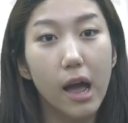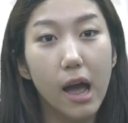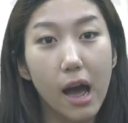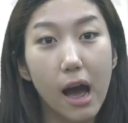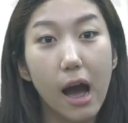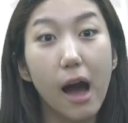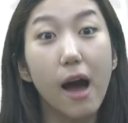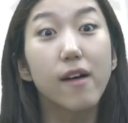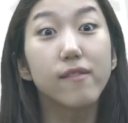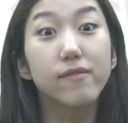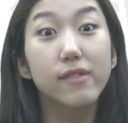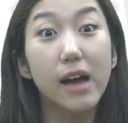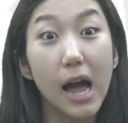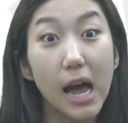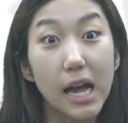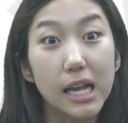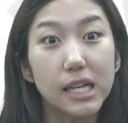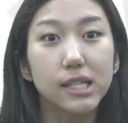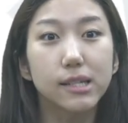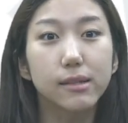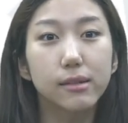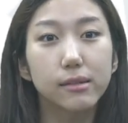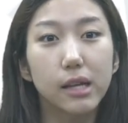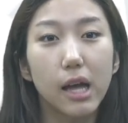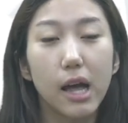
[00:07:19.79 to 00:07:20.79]
have as
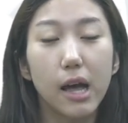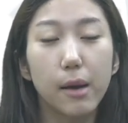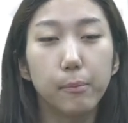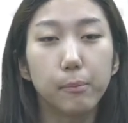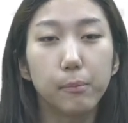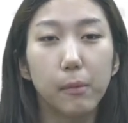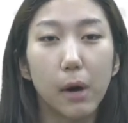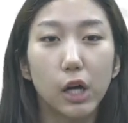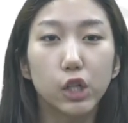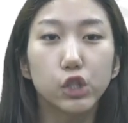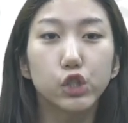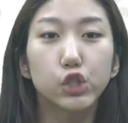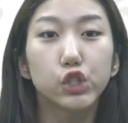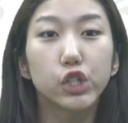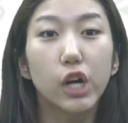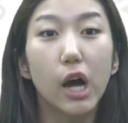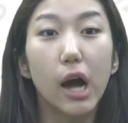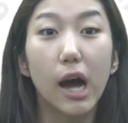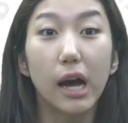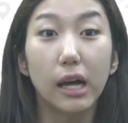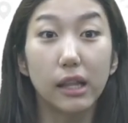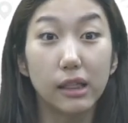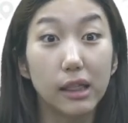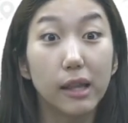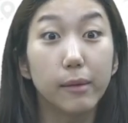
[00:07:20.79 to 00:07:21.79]
much
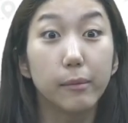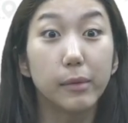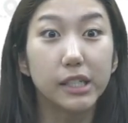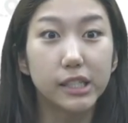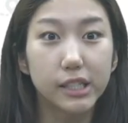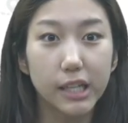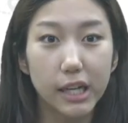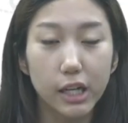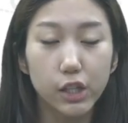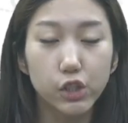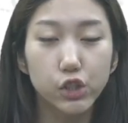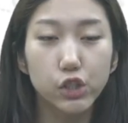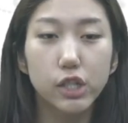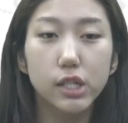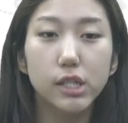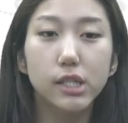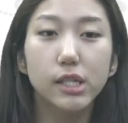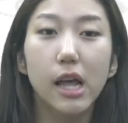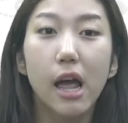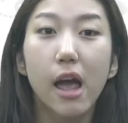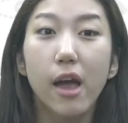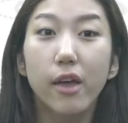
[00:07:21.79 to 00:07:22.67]
limitations.